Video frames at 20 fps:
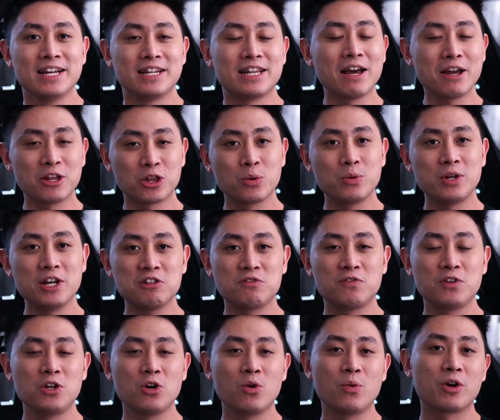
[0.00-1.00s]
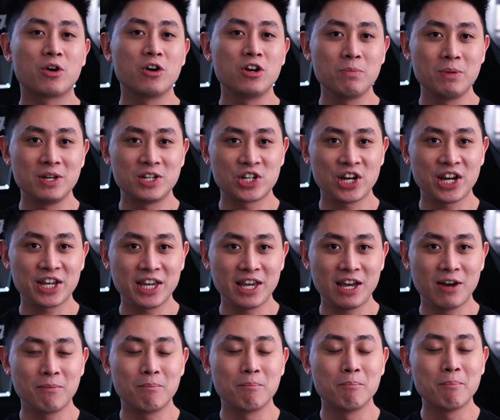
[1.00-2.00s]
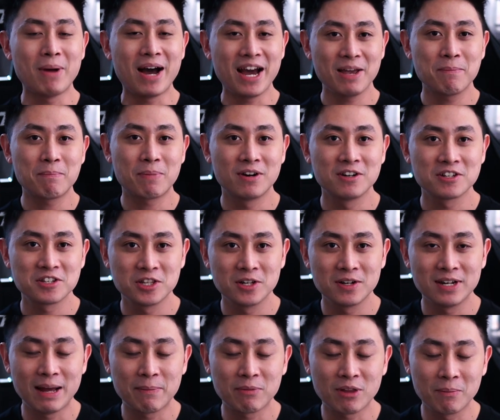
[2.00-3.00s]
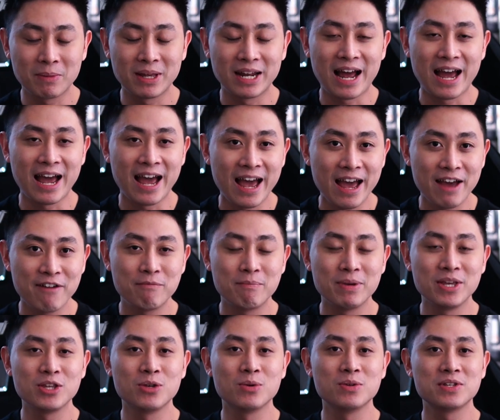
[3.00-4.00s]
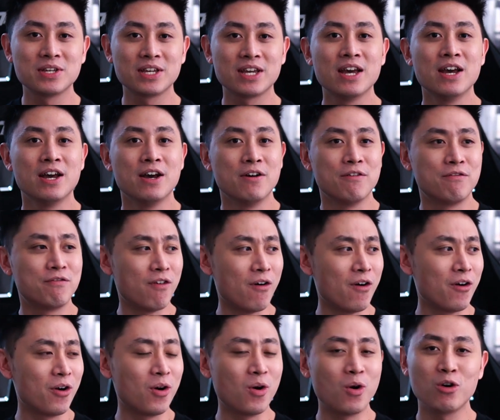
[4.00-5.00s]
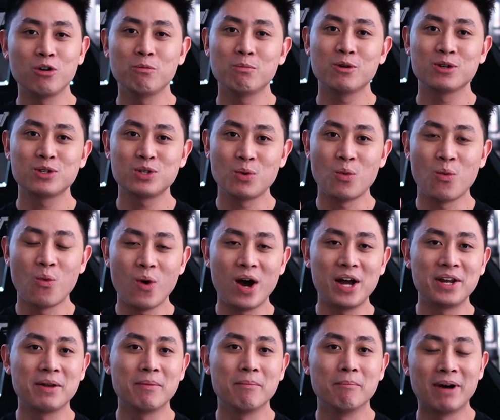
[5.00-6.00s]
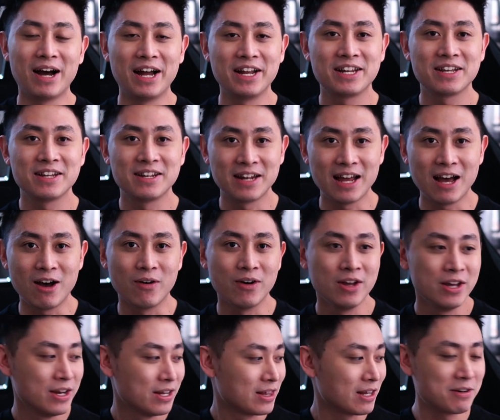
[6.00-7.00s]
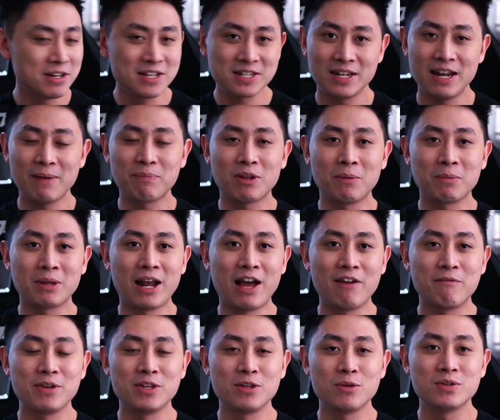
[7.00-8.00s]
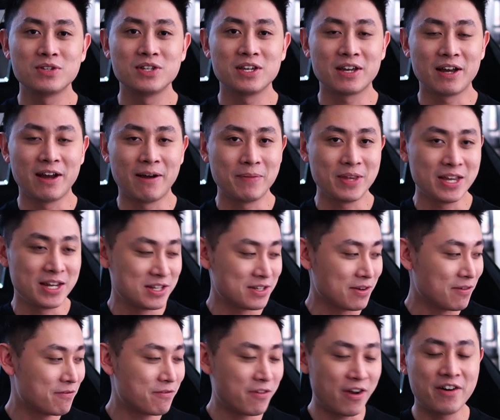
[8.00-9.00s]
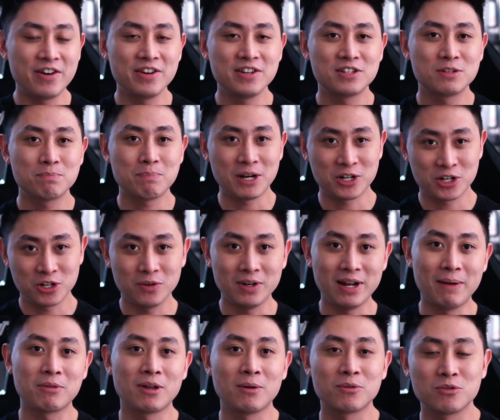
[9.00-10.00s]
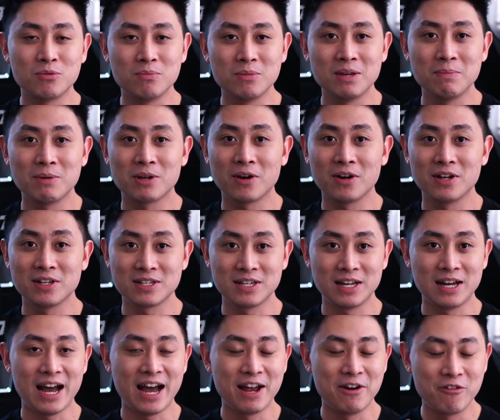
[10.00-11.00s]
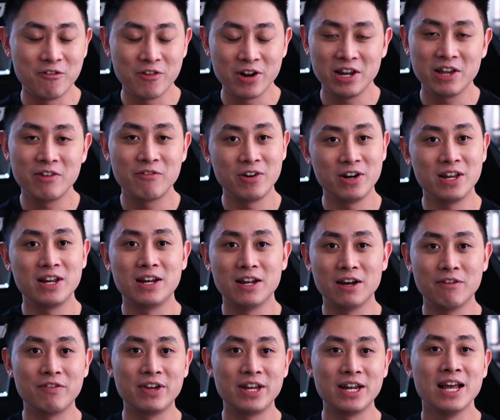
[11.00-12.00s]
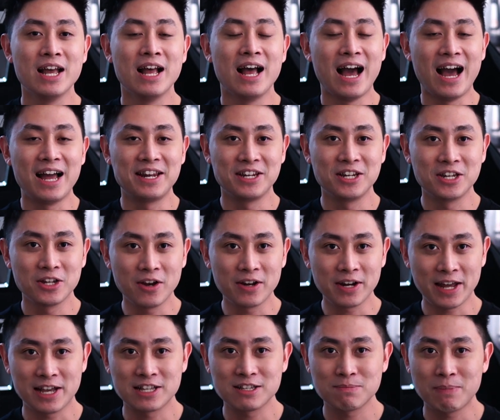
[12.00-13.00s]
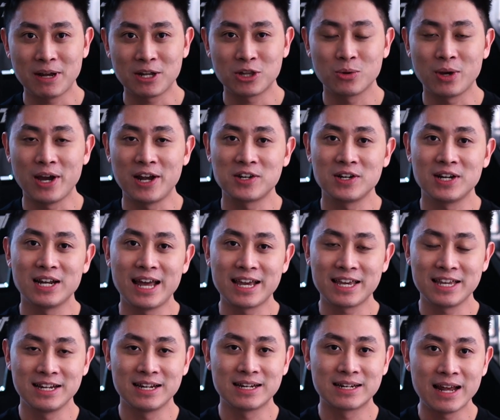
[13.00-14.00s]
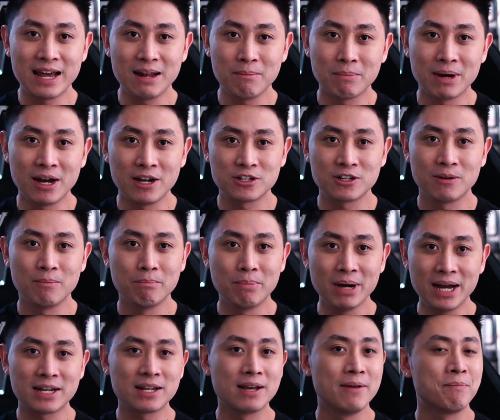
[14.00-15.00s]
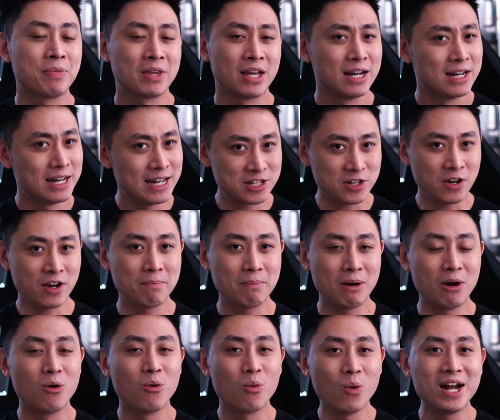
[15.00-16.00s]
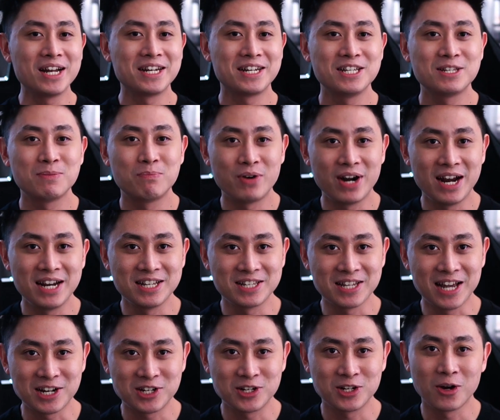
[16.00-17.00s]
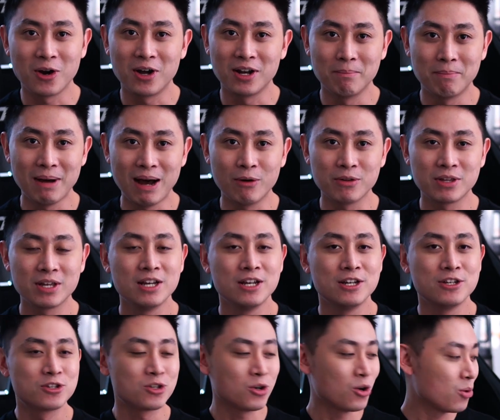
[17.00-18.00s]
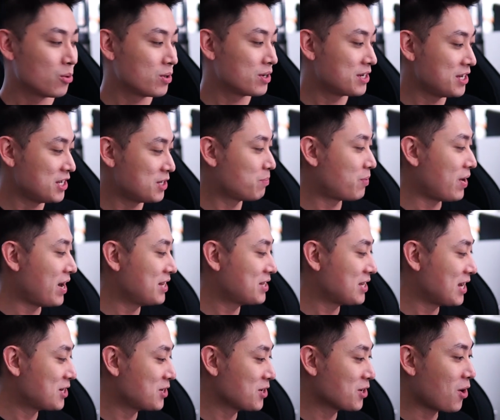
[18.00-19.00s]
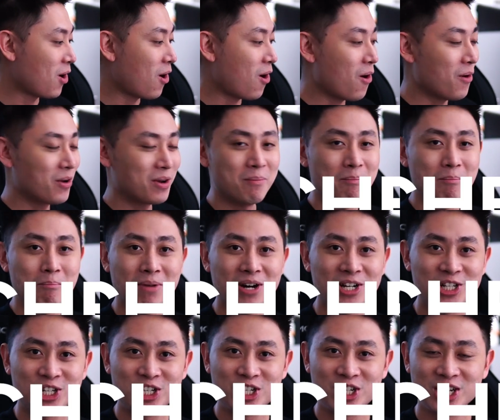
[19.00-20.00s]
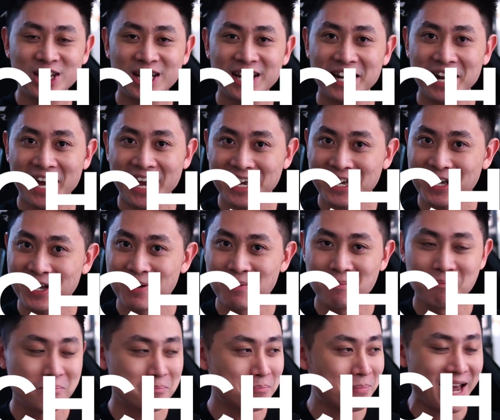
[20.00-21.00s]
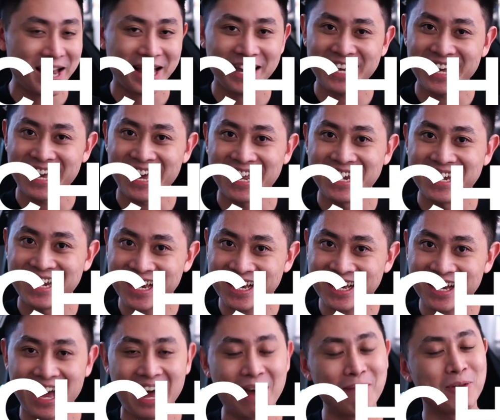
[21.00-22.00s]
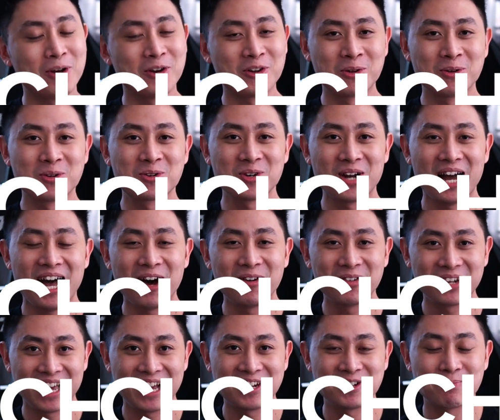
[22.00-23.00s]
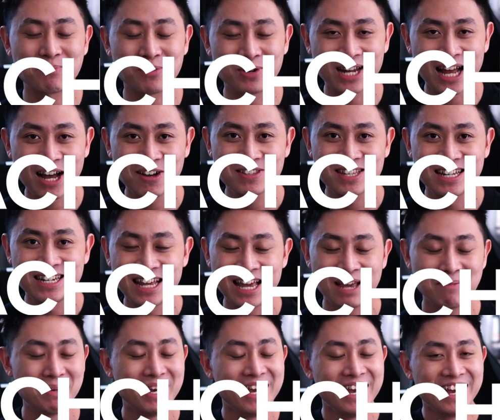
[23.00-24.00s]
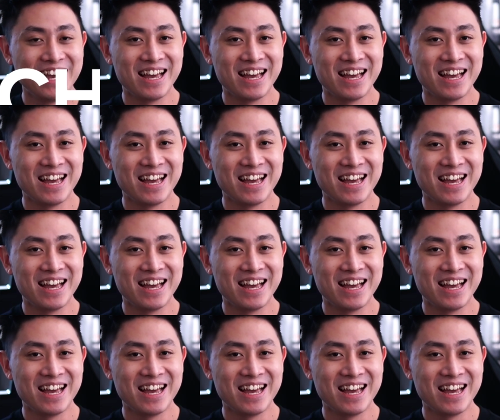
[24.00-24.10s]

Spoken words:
Now in today's video, we're going to be checking out my personal laptop that I have been using for almost 1 month now. Now this laptop that I've been using, it is a very special laptop to me because I really love it. I did not expect to actually like it that much, but let's talk about what this brand is actually all about. So this brand is actually called Machenike MachCreator. I'm not too sure how they actually pronounce the name.